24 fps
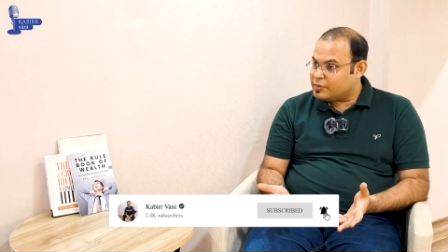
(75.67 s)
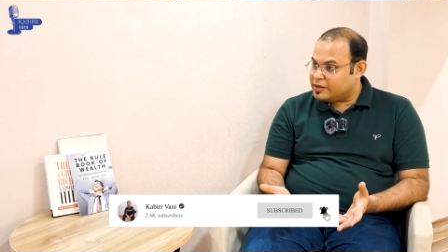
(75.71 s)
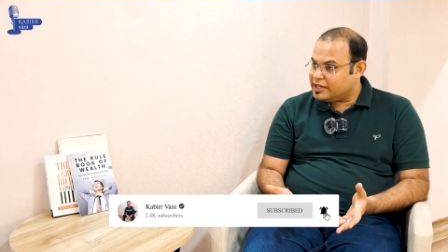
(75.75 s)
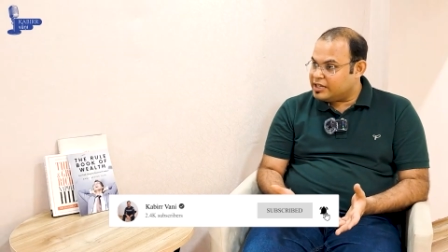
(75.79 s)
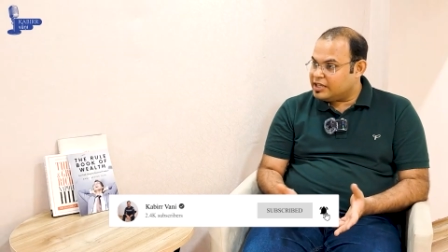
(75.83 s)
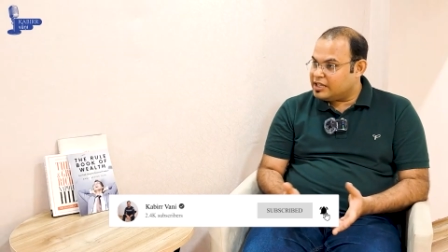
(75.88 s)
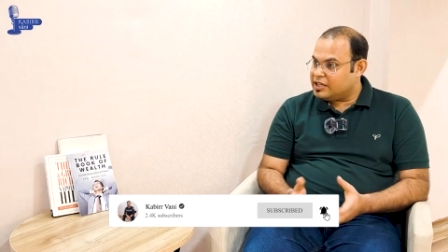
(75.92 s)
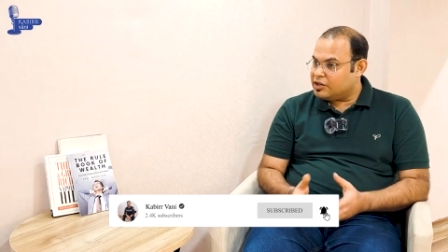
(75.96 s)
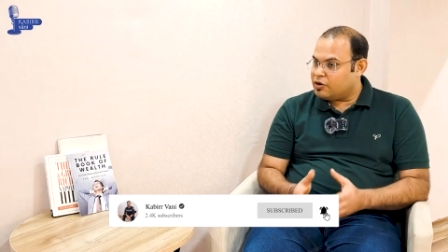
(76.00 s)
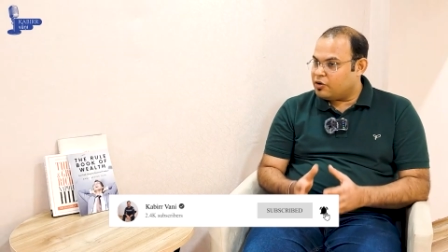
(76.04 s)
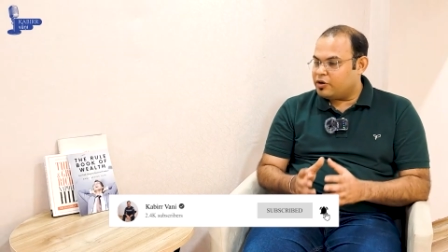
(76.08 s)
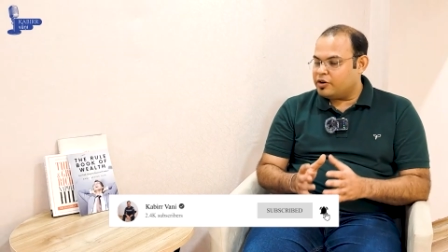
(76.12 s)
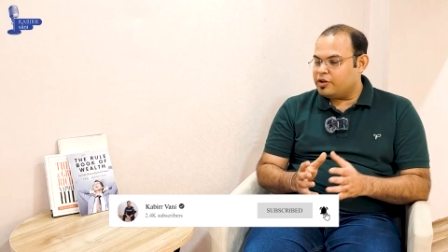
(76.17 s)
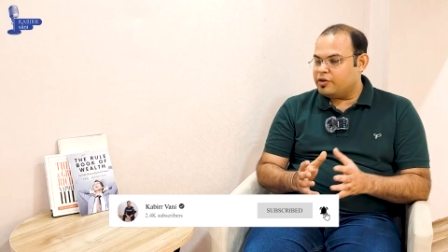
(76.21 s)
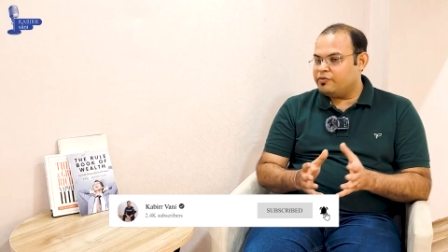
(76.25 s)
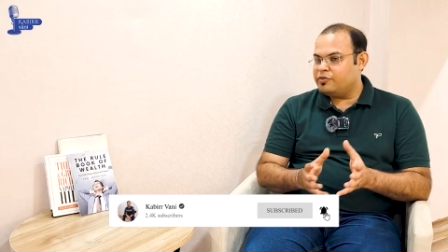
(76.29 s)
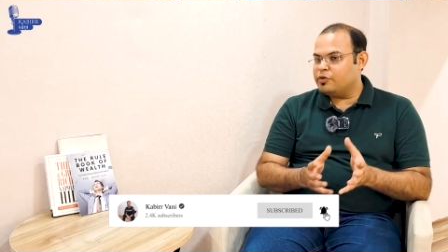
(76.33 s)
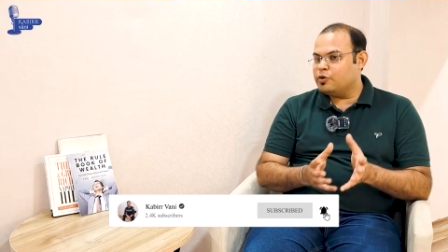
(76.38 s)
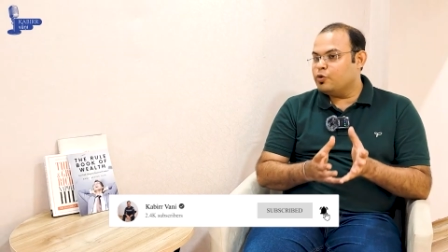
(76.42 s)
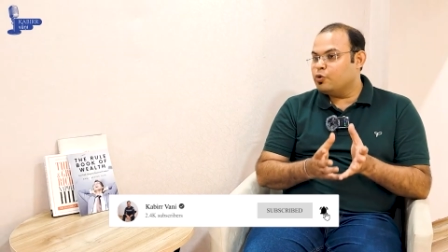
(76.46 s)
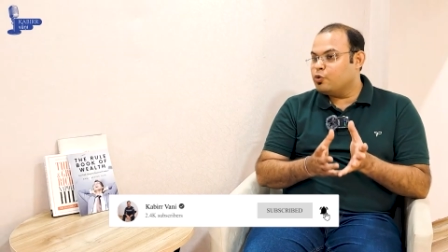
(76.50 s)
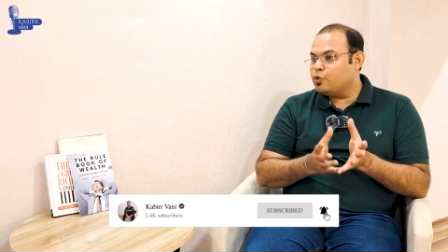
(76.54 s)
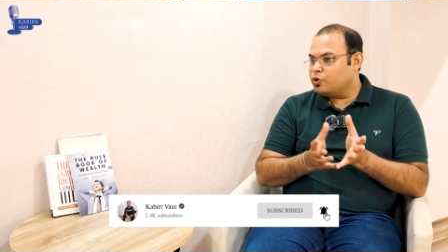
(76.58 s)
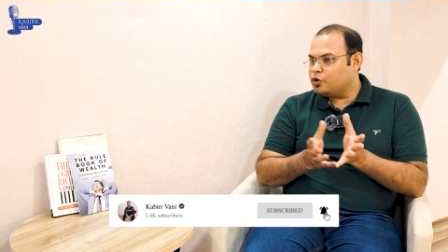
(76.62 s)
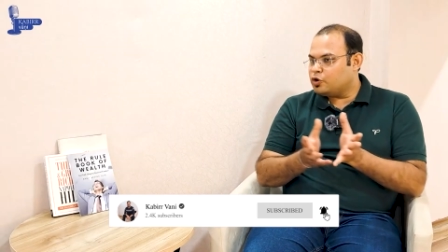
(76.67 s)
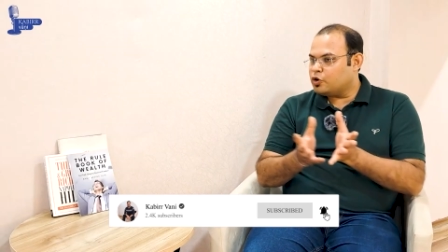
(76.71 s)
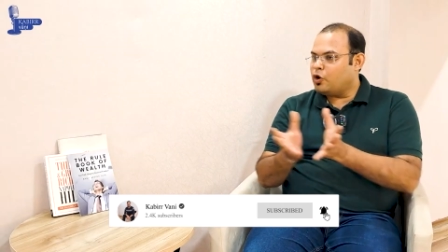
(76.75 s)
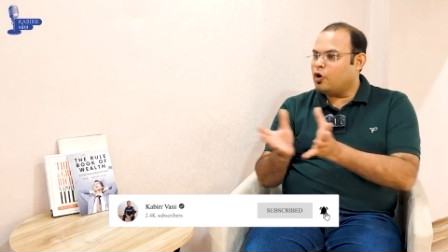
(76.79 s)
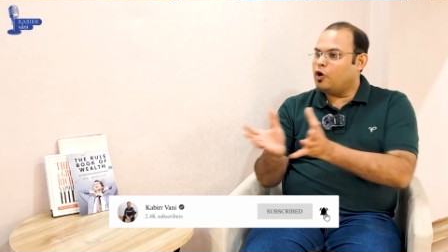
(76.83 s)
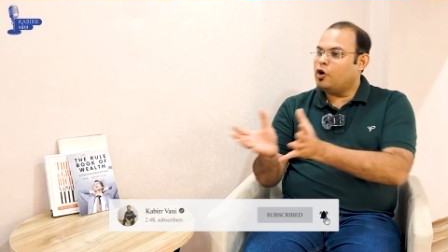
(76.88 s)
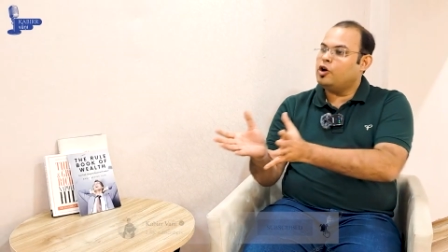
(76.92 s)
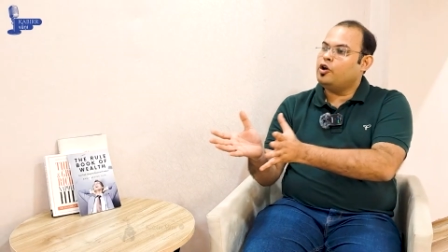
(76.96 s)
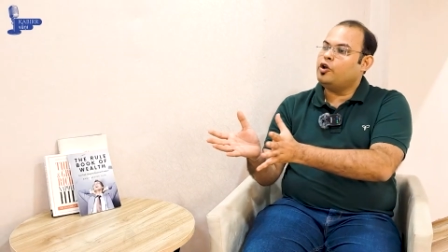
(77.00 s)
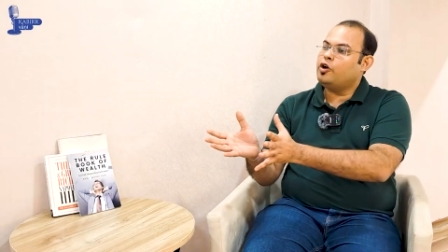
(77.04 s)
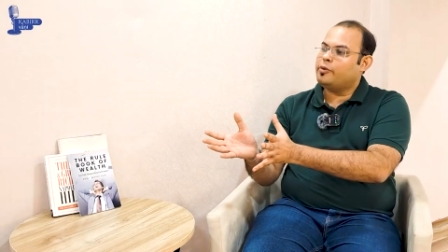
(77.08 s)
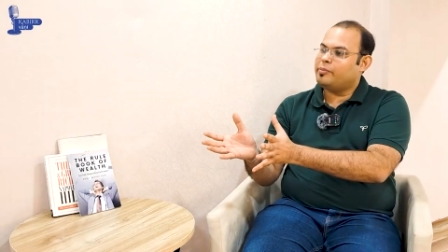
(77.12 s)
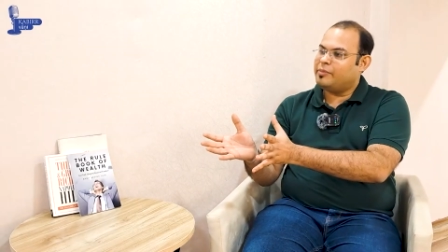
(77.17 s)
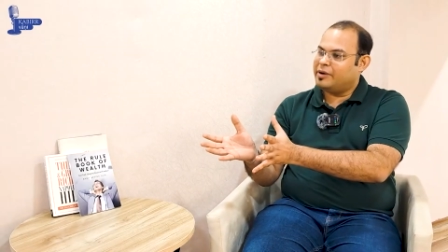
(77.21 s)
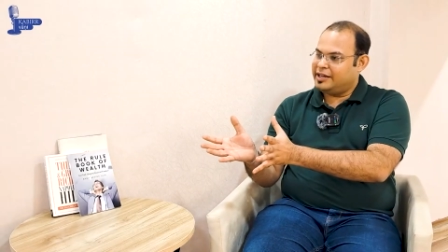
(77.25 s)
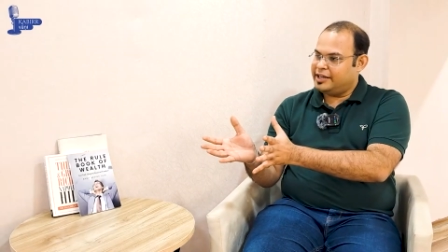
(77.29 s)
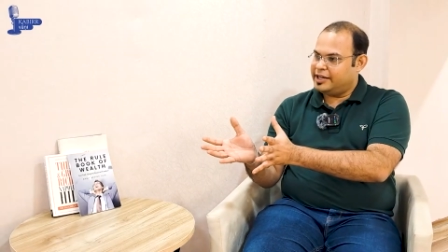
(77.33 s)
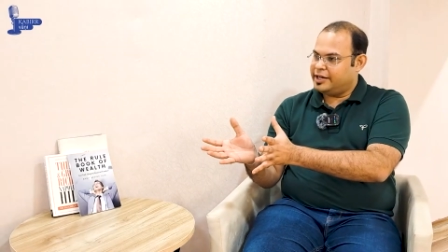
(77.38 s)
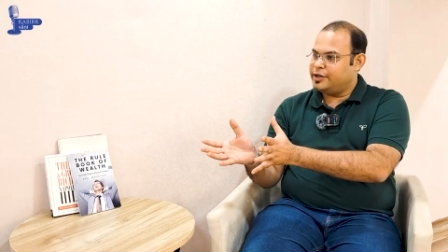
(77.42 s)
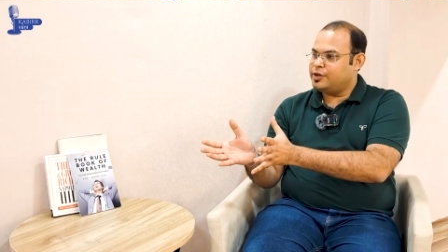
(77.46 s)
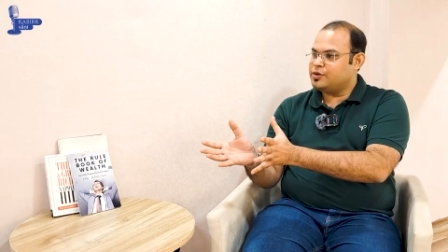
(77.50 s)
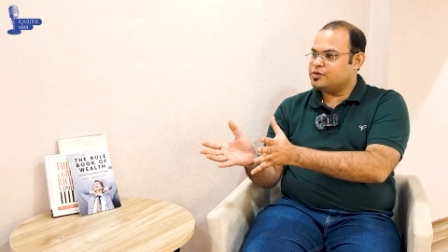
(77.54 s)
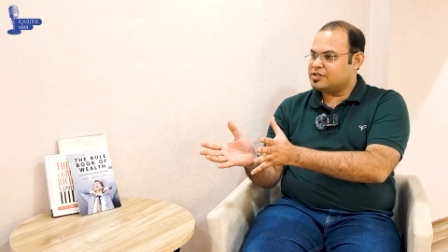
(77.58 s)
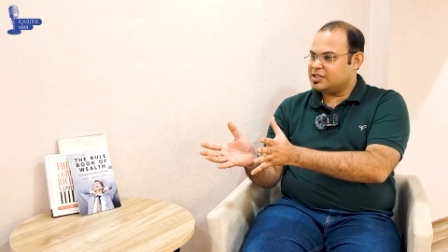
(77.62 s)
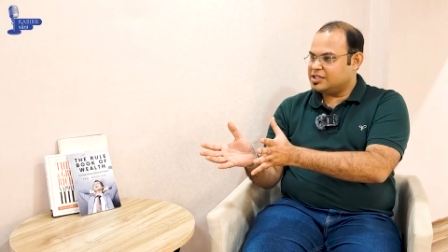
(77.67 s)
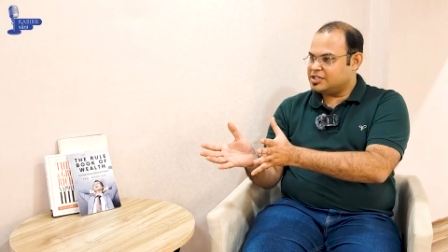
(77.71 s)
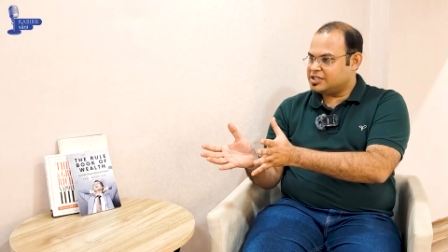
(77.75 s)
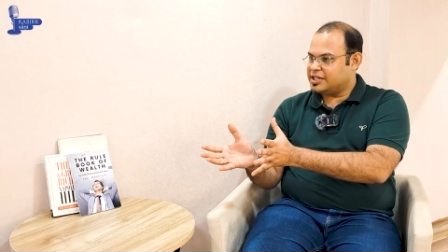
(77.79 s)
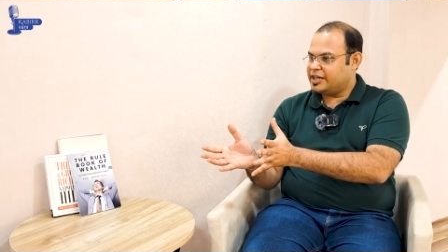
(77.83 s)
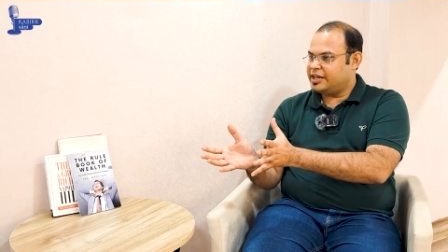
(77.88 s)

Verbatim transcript: money, or if you route all your money into such